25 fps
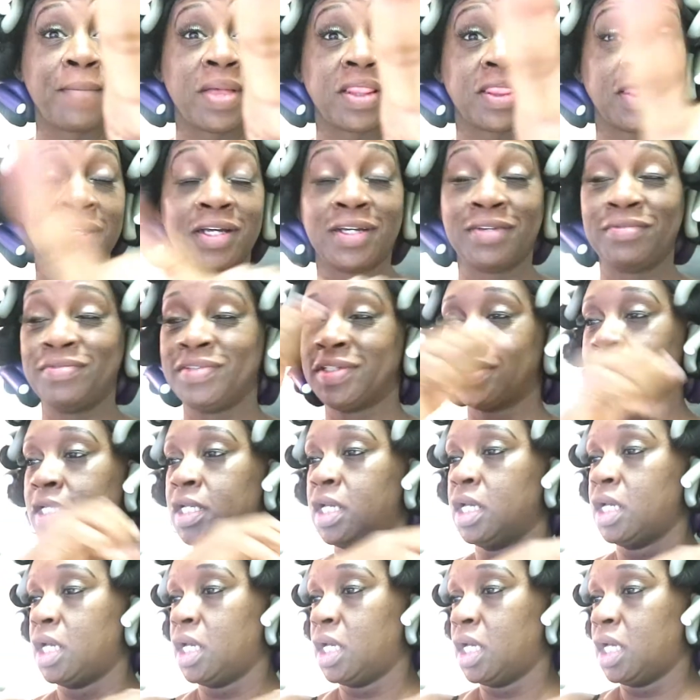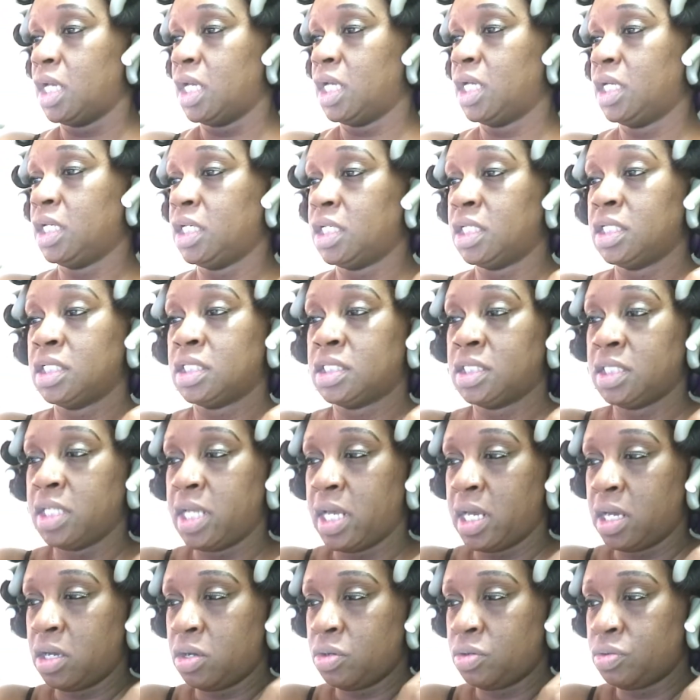my loves, it is
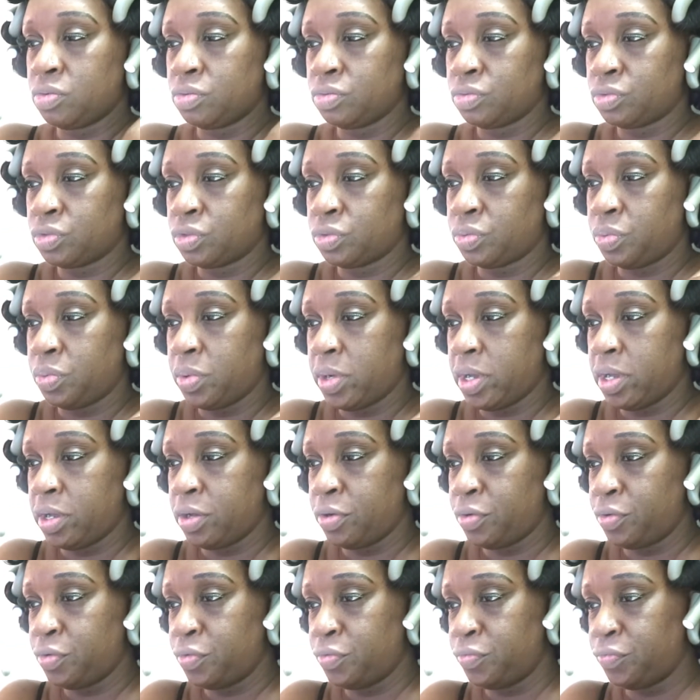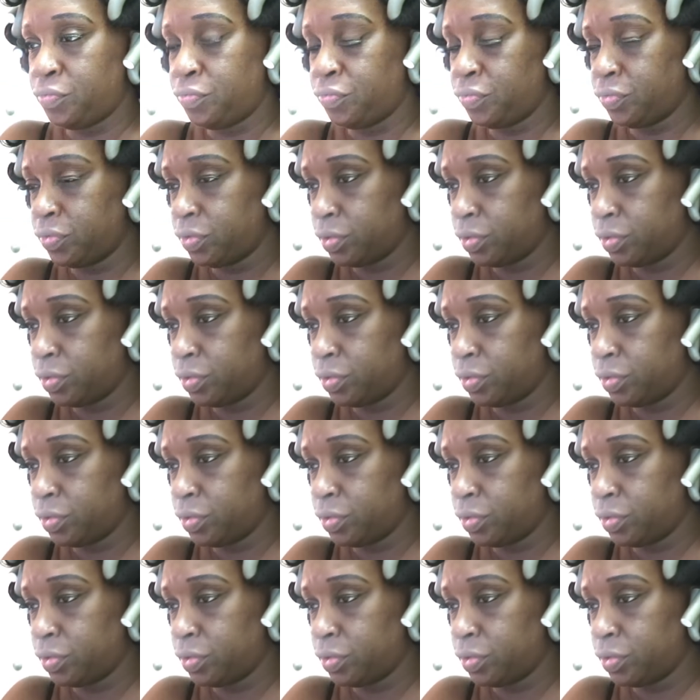now 12